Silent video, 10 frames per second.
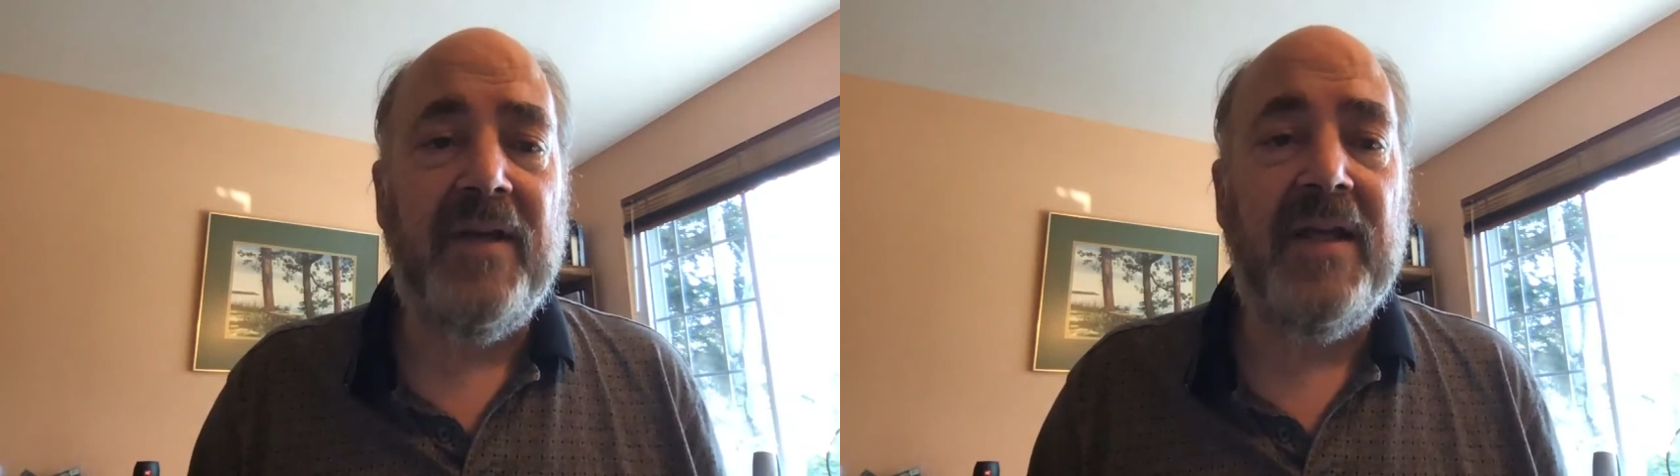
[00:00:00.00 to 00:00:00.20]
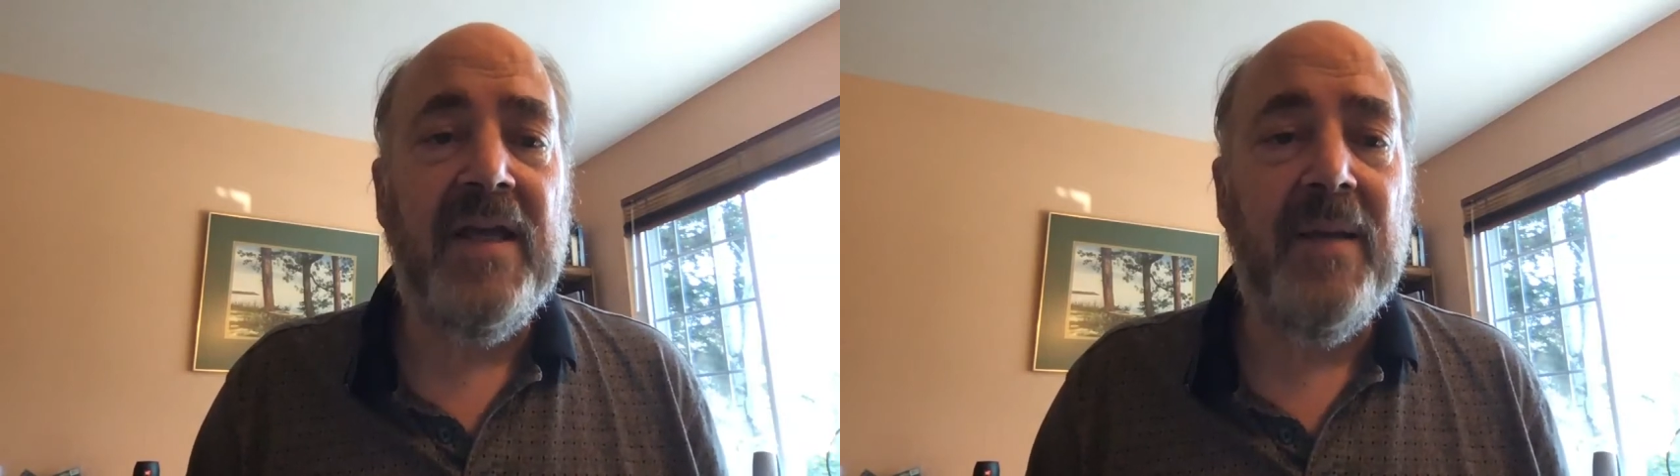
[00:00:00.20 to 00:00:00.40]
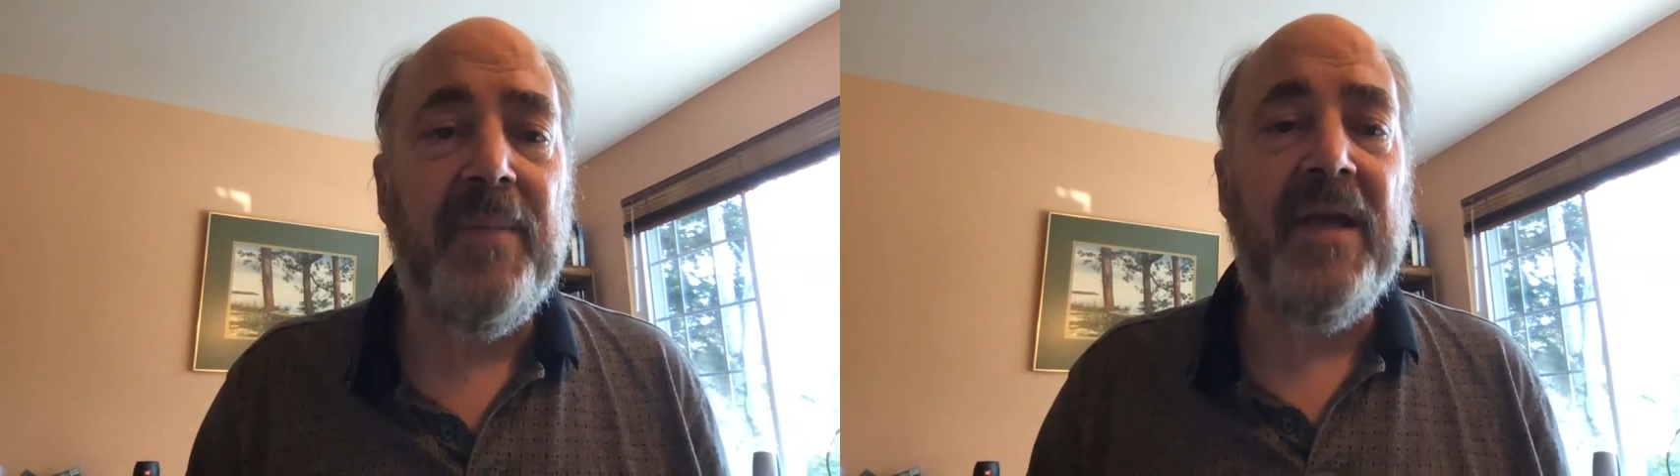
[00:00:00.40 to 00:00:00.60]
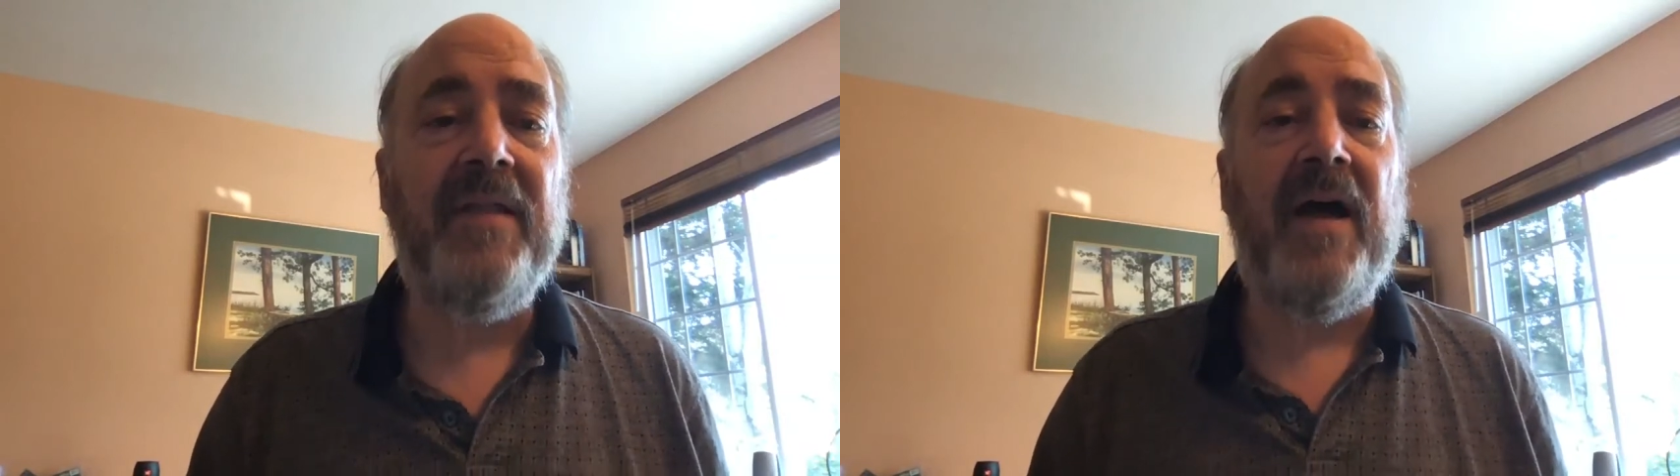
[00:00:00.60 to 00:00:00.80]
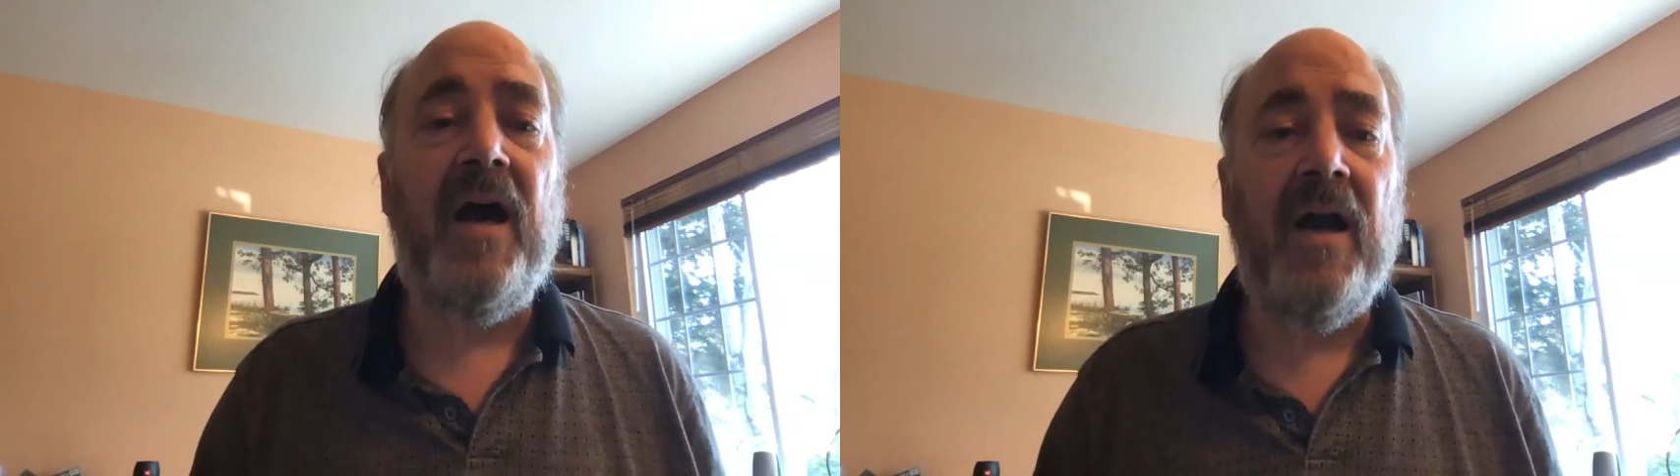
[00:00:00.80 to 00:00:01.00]
to keeping
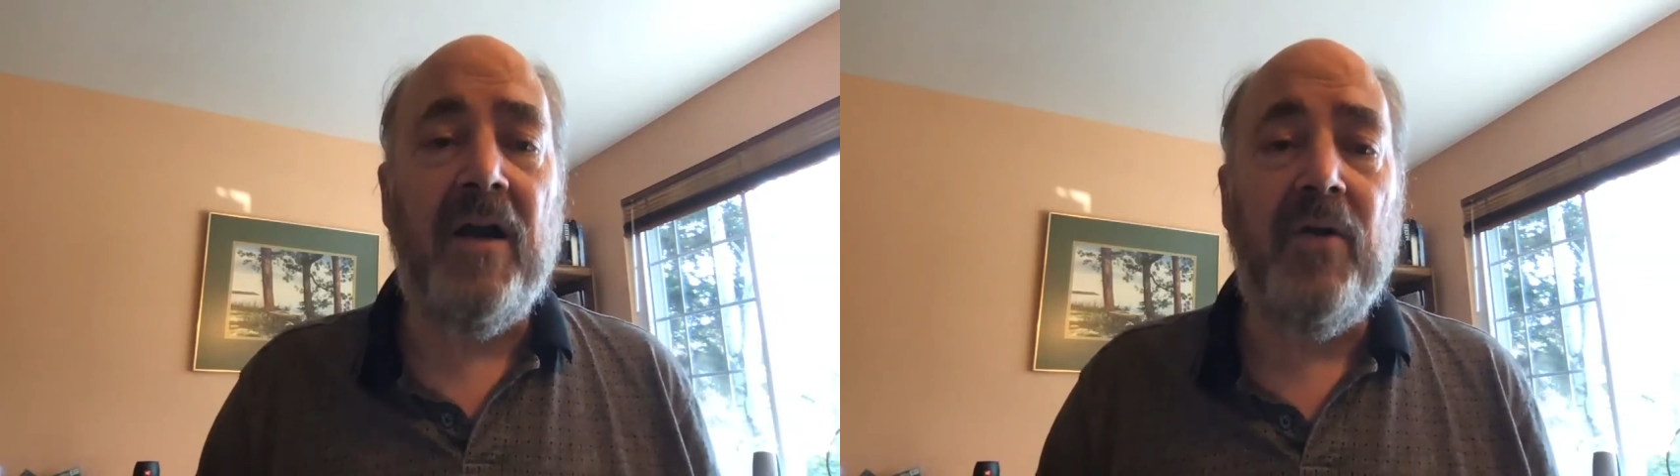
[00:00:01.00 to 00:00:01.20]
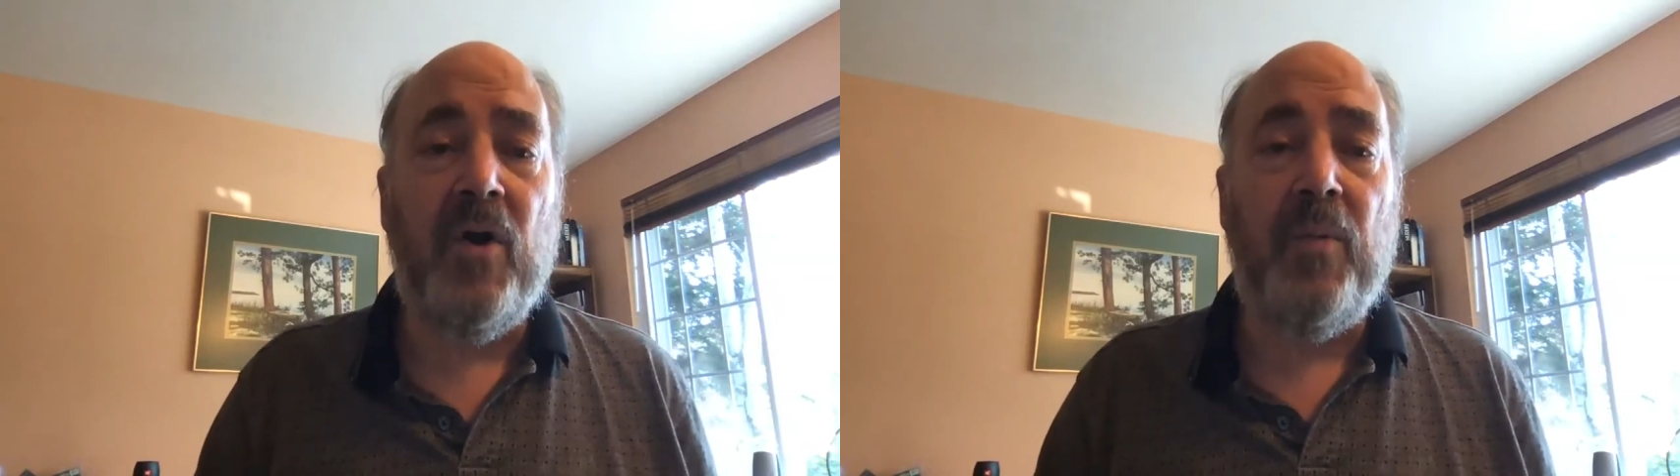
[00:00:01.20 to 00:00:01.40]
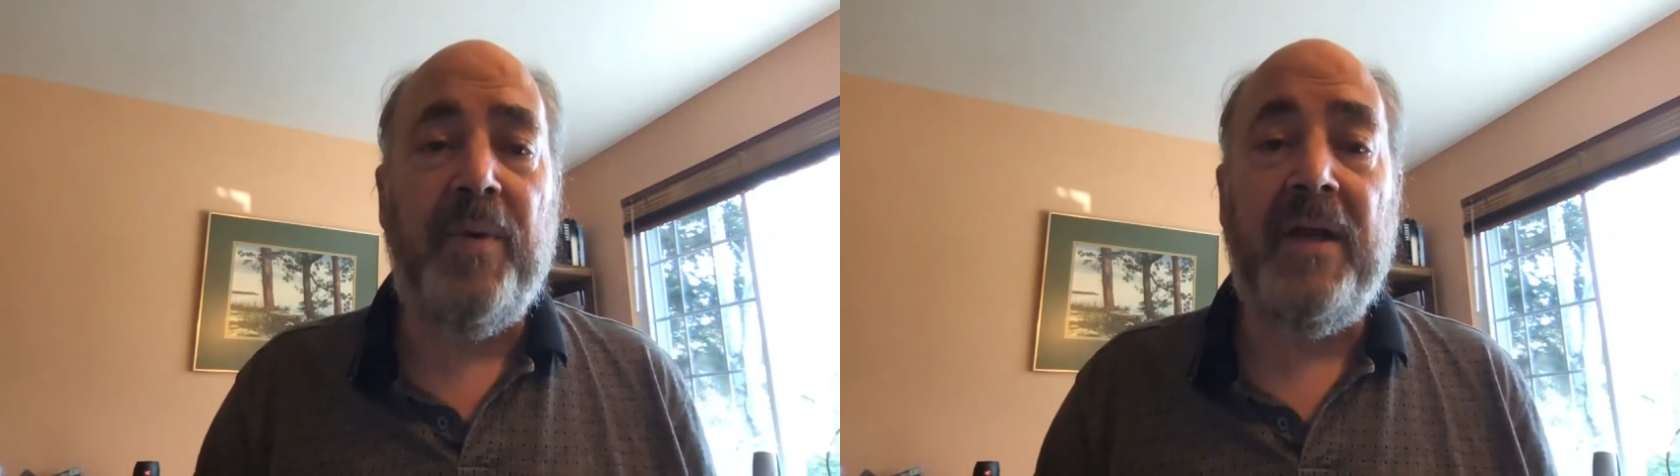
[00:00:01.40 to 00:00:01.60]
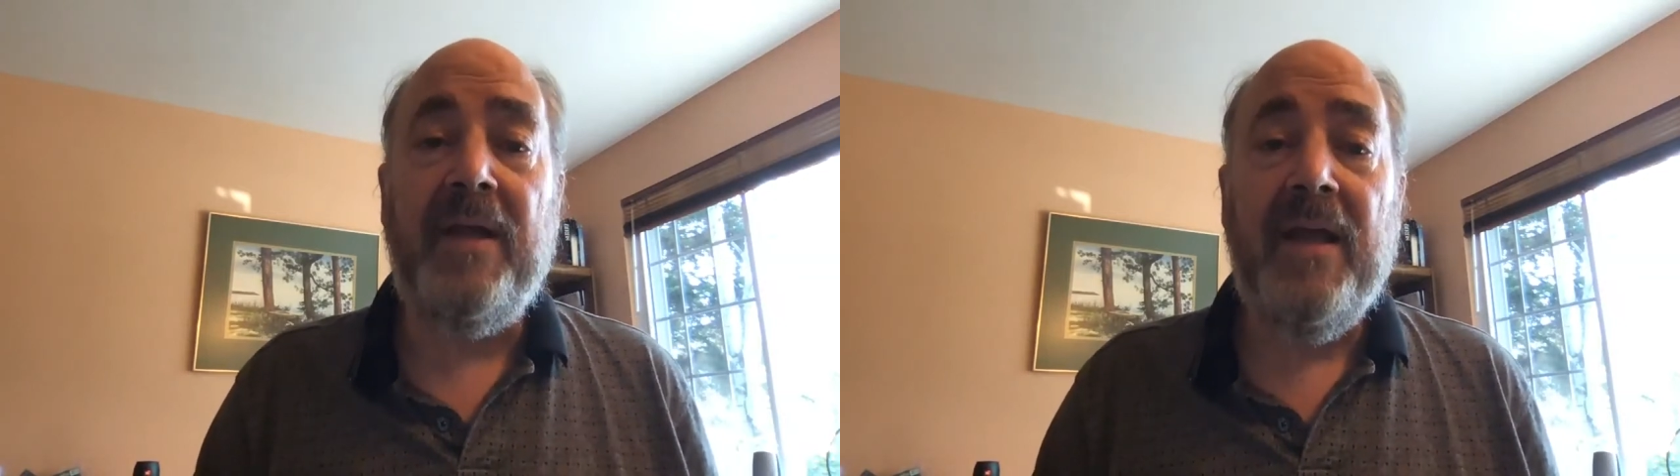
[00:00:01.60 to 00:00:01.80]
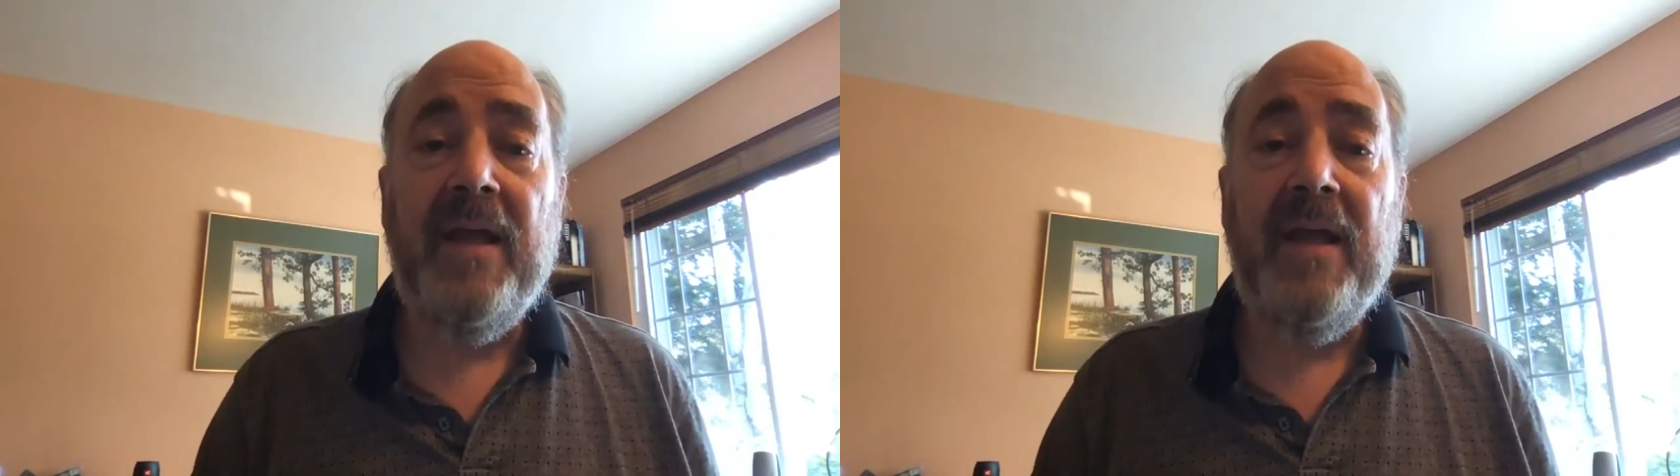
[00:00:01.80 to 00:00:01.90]
the heart open